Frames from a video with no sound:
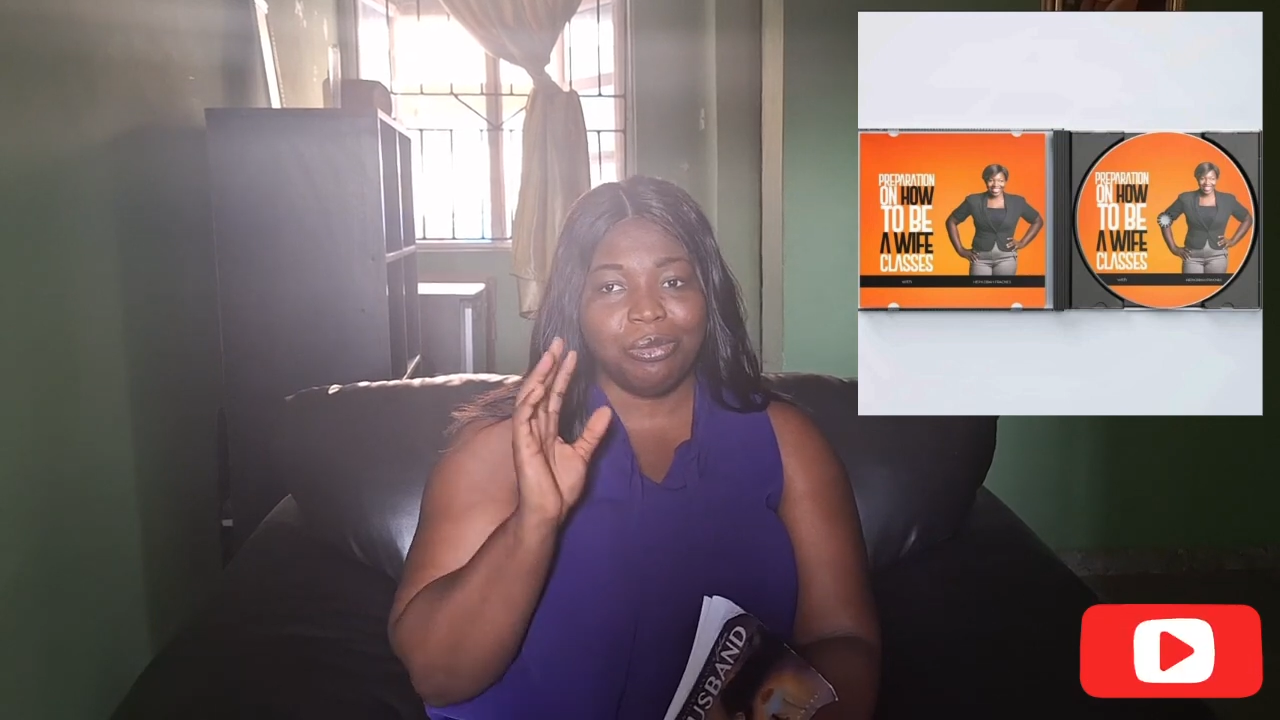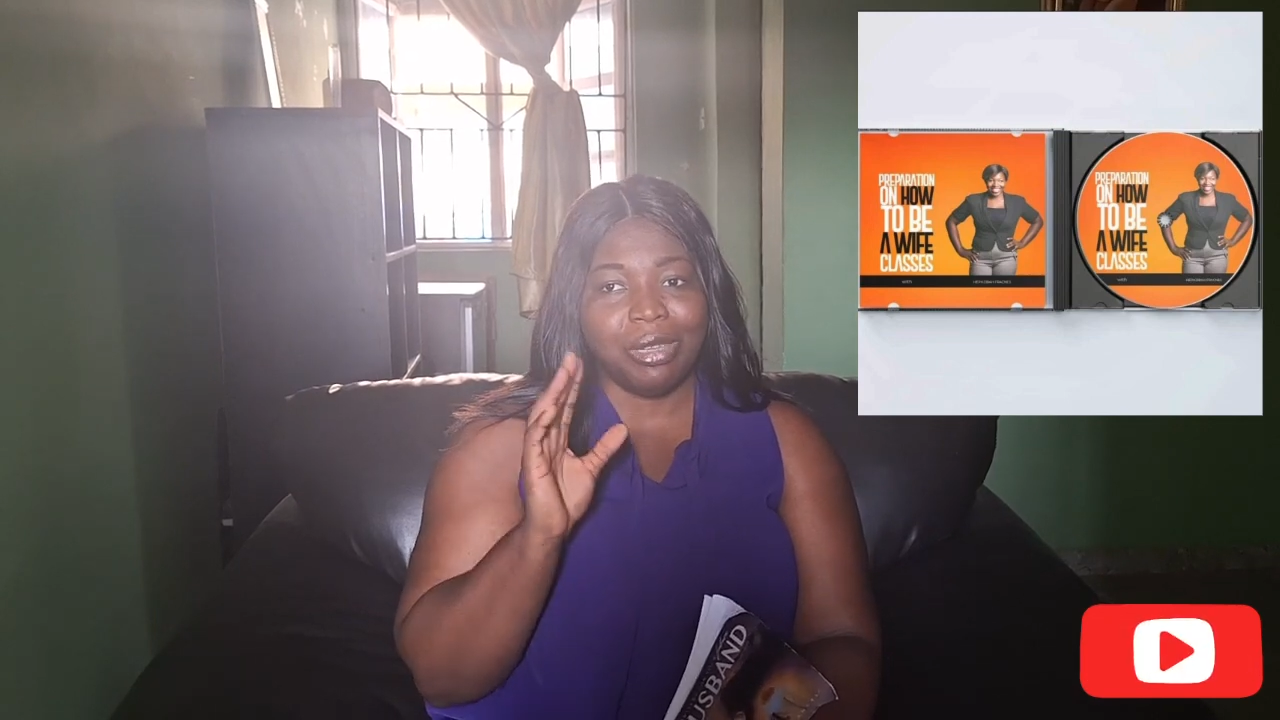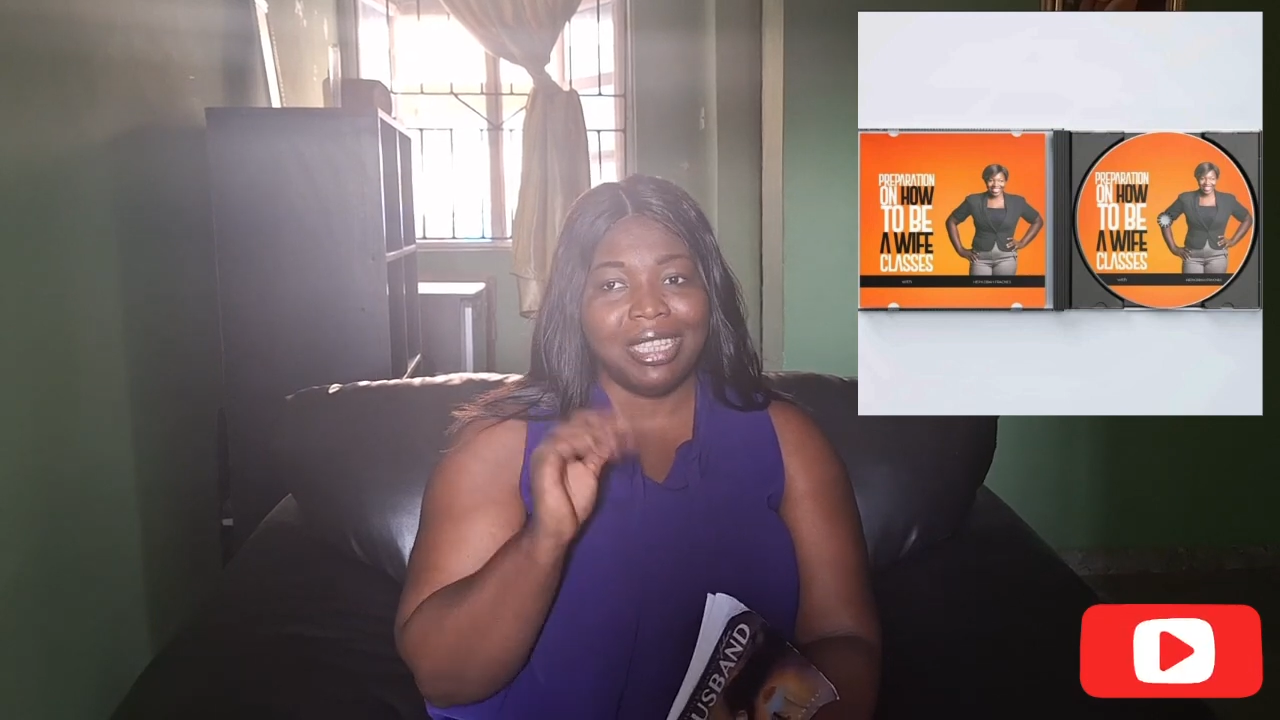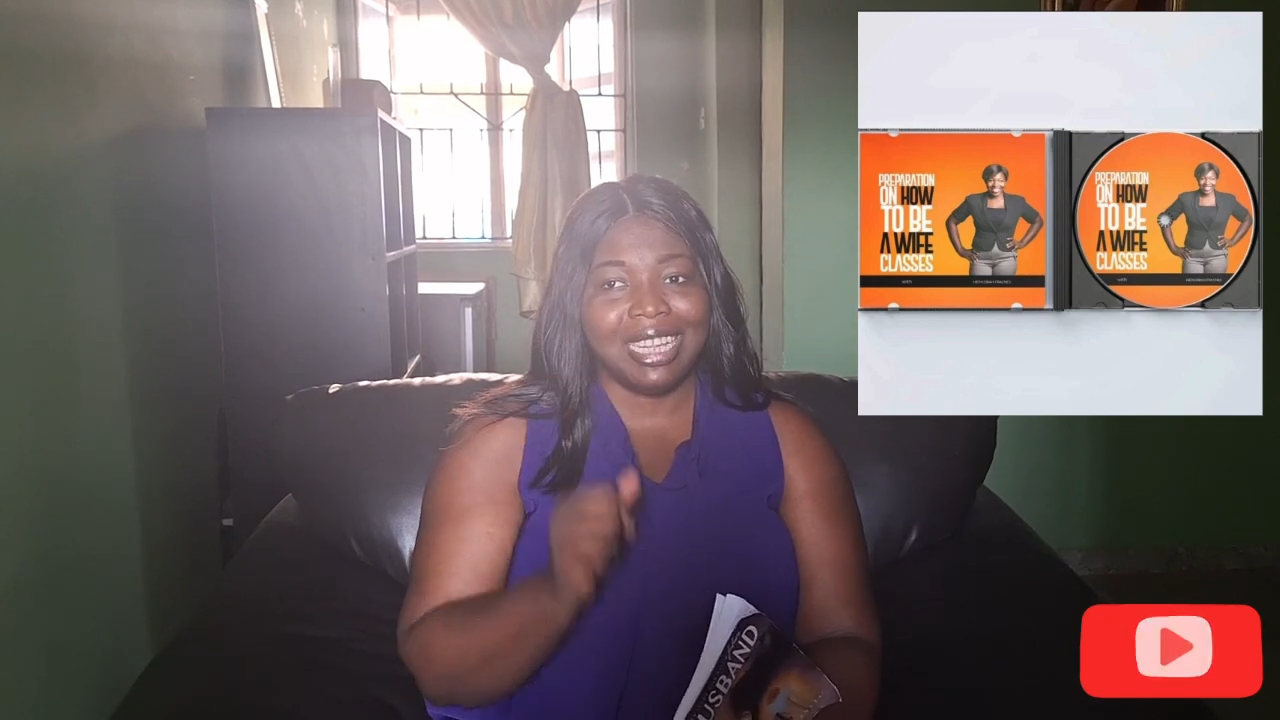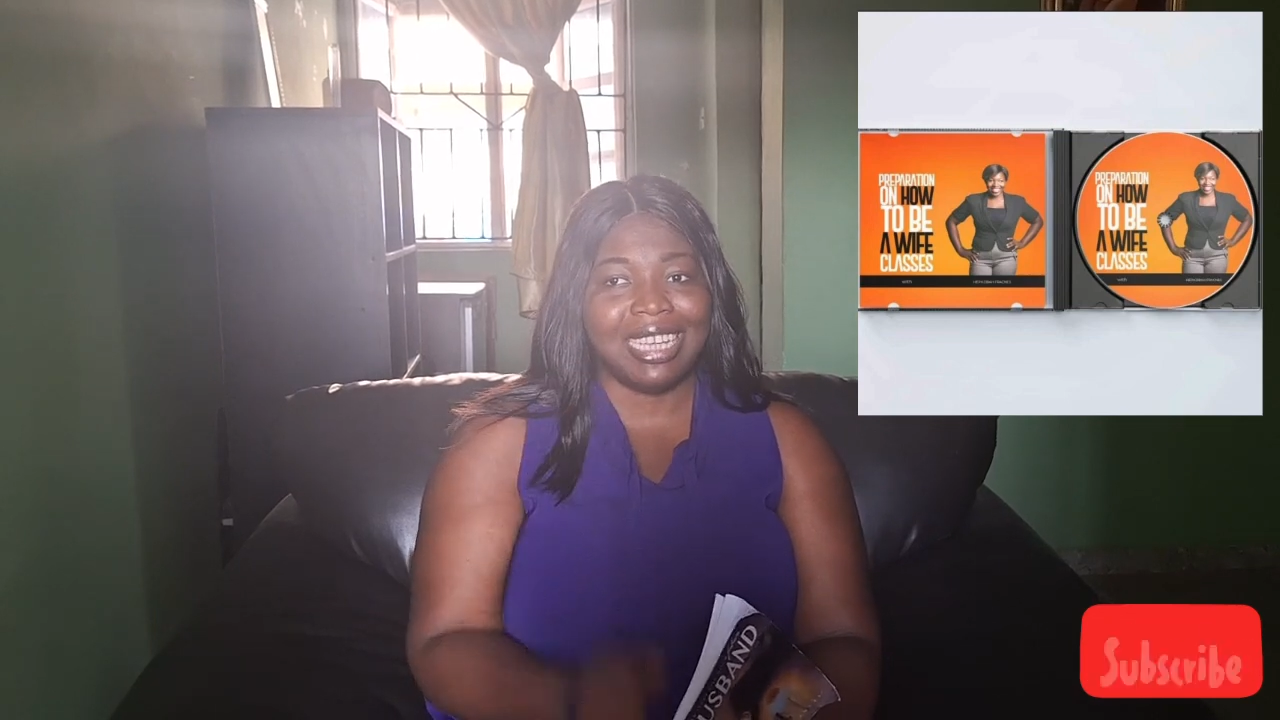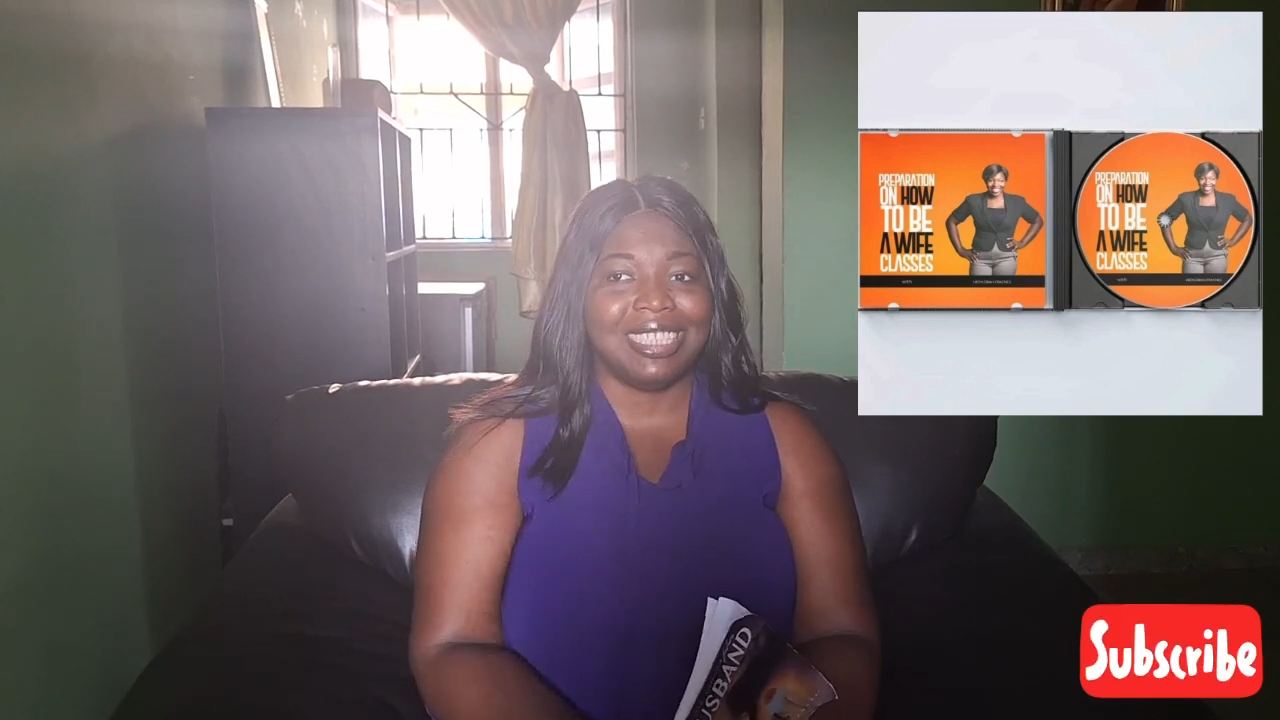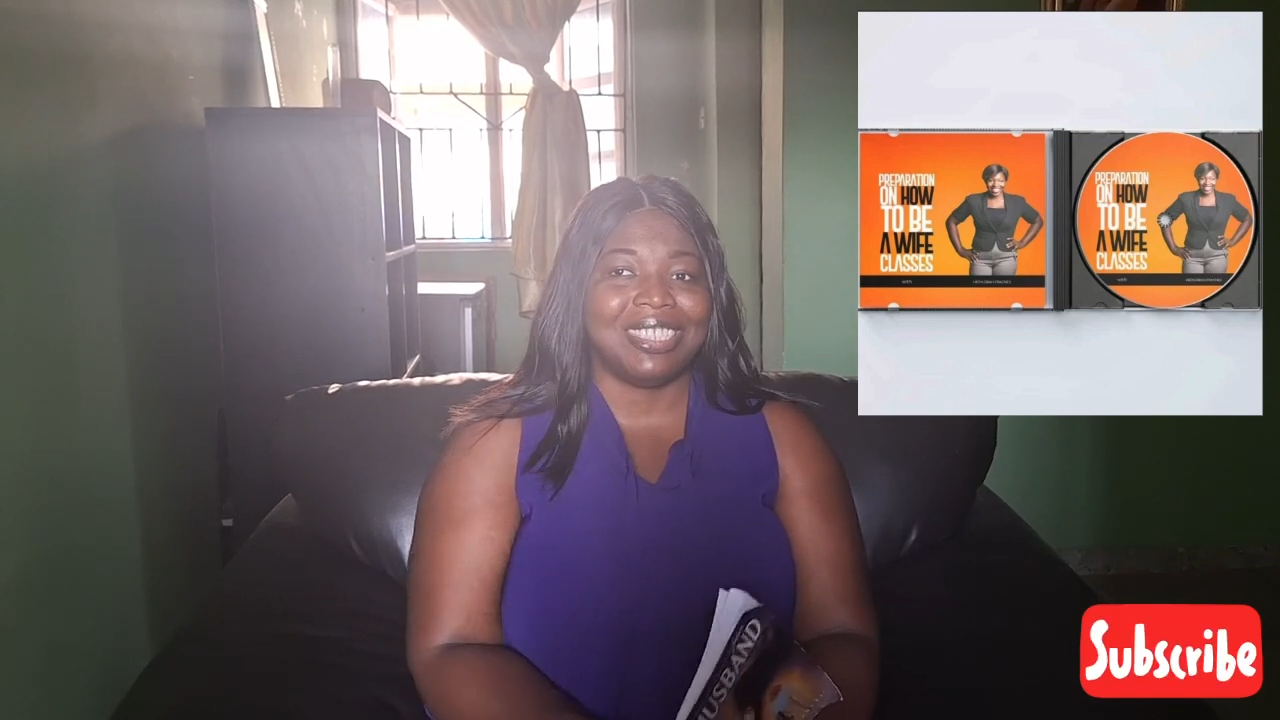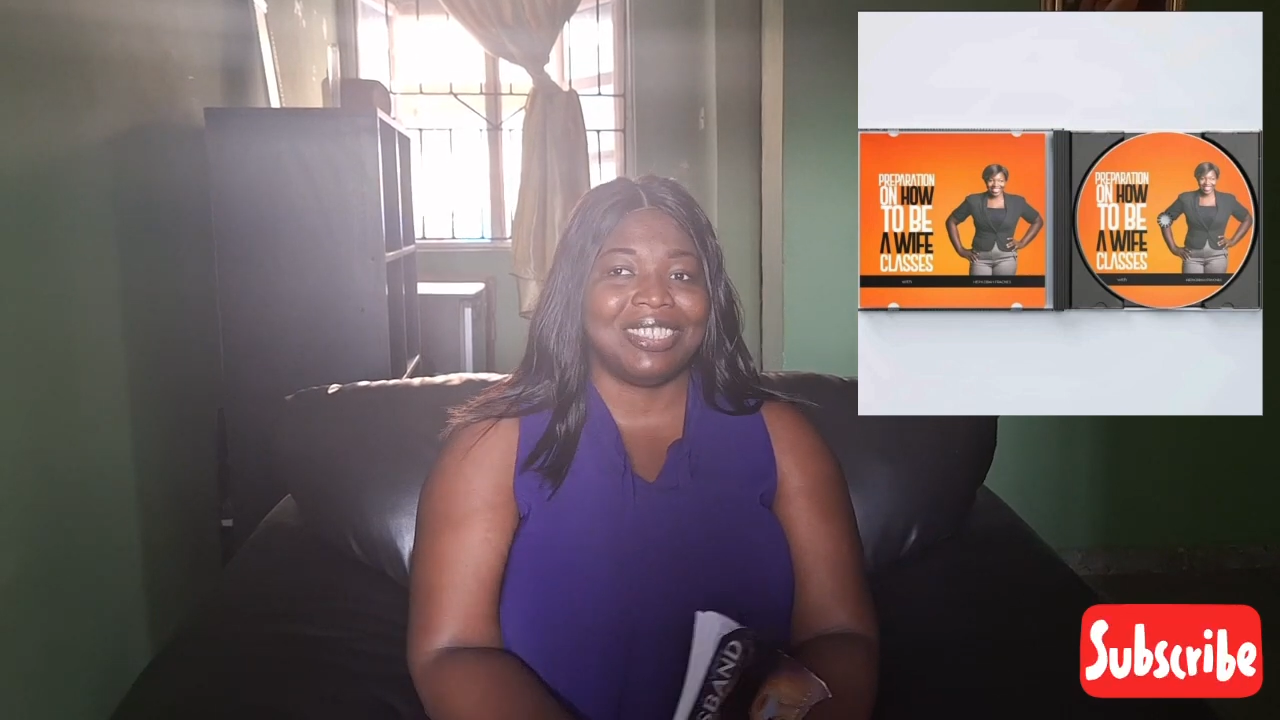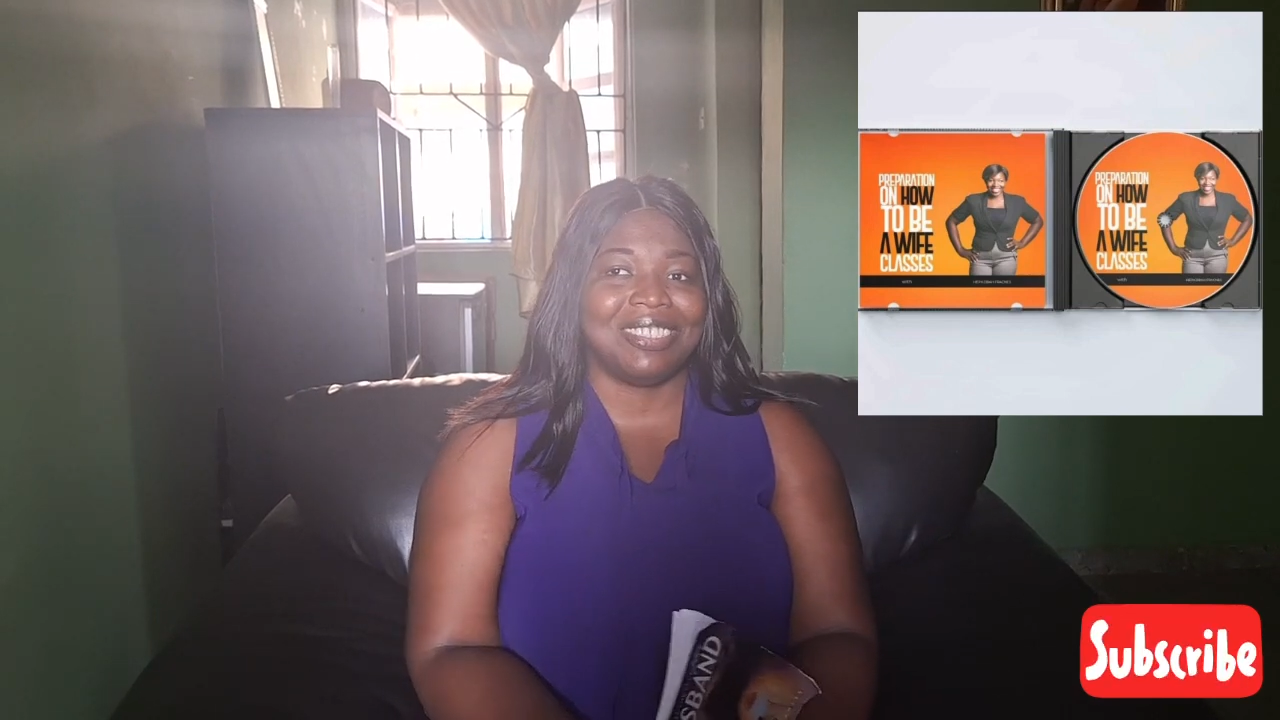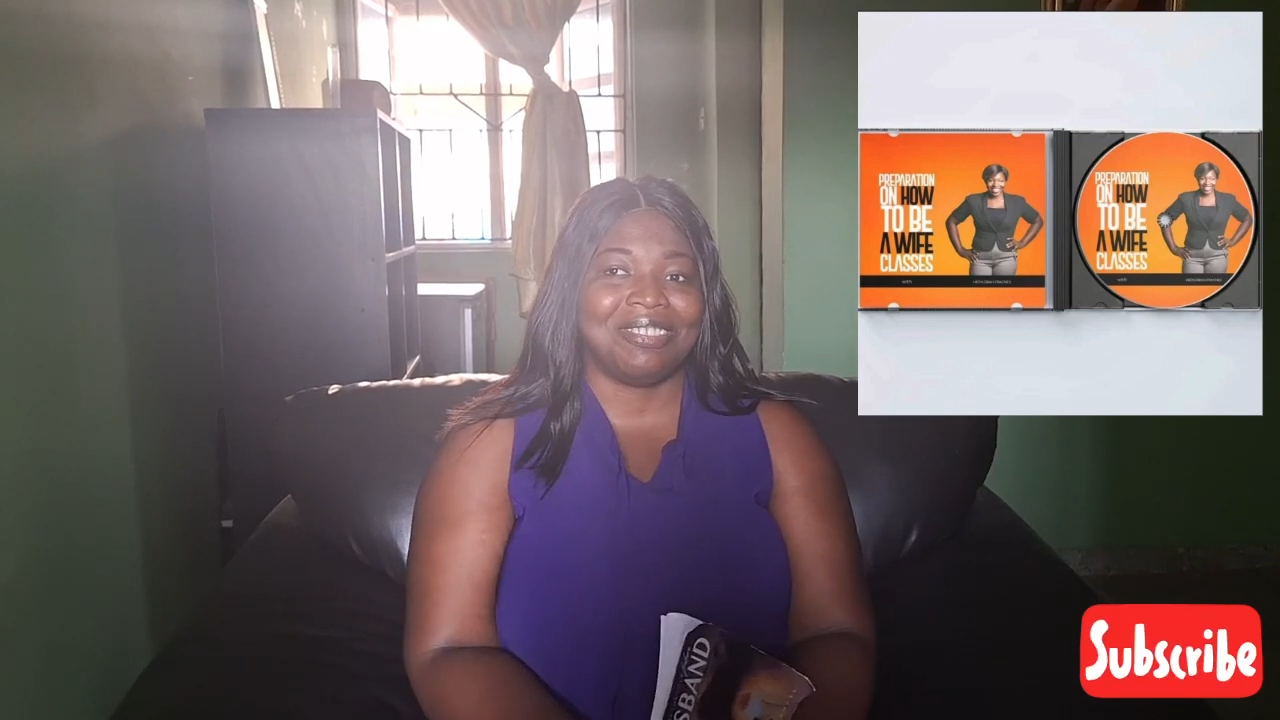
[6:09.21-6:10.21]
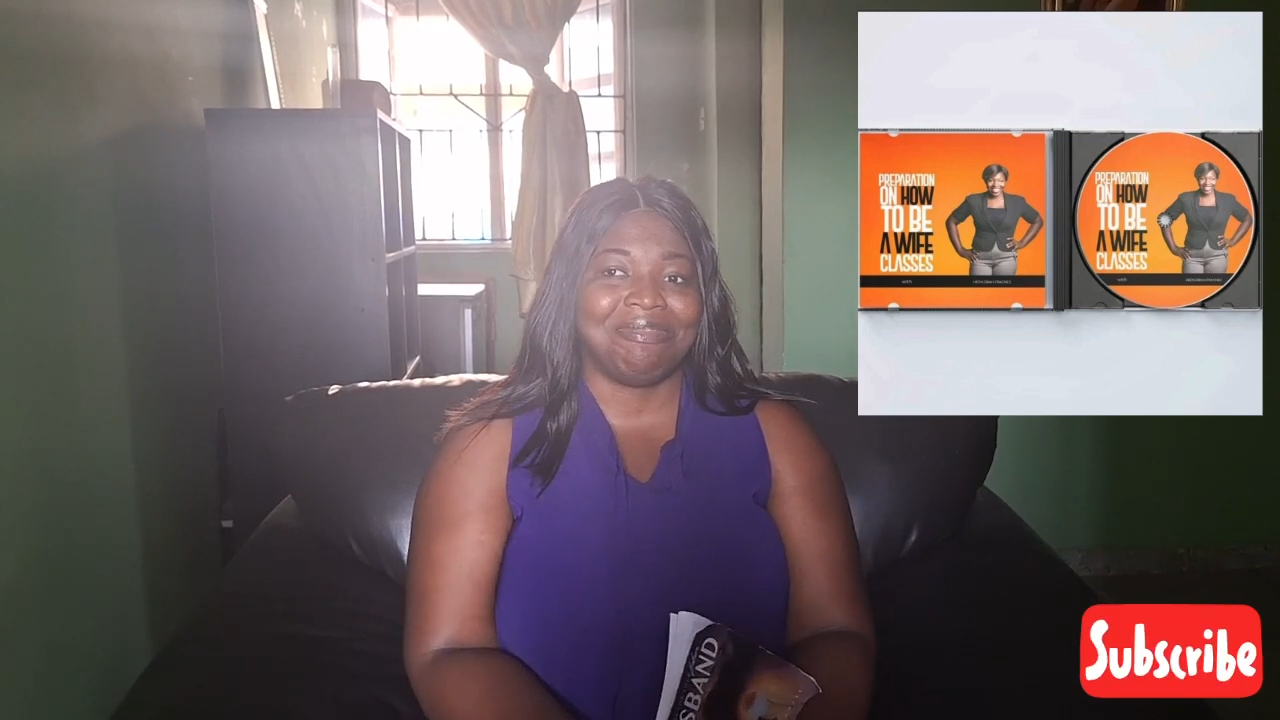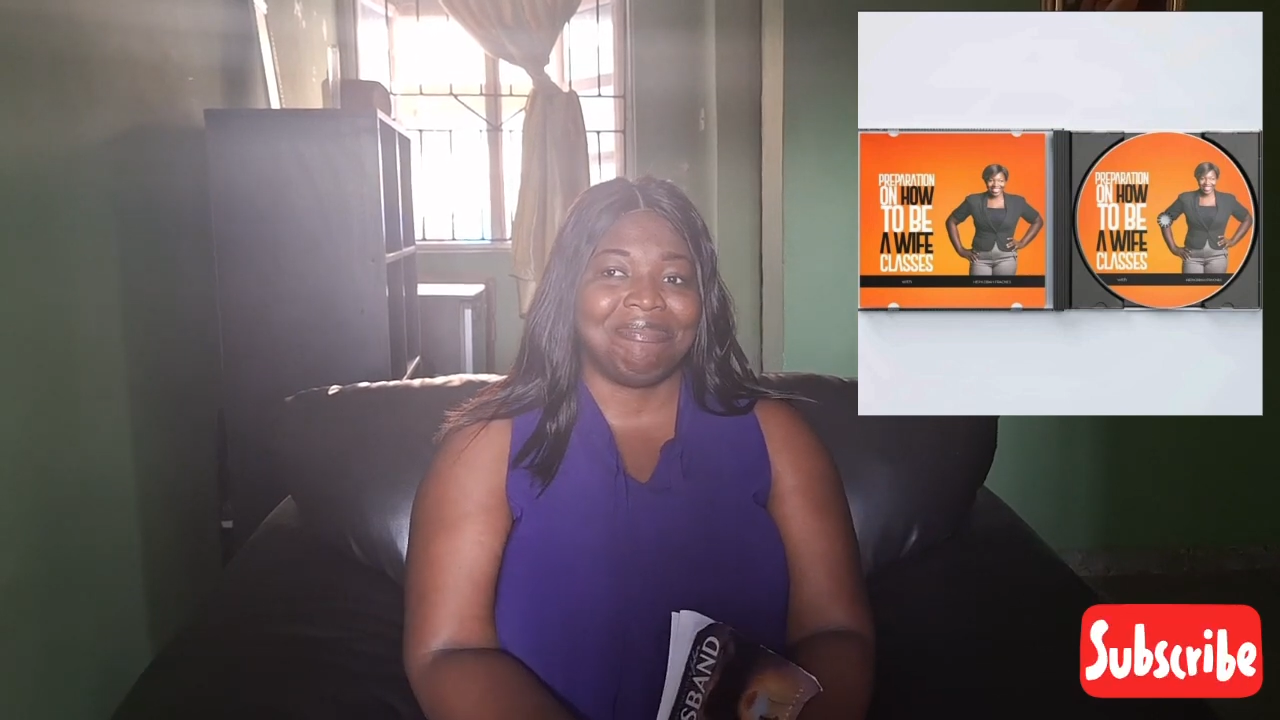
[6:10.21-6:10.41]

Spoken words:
midnight.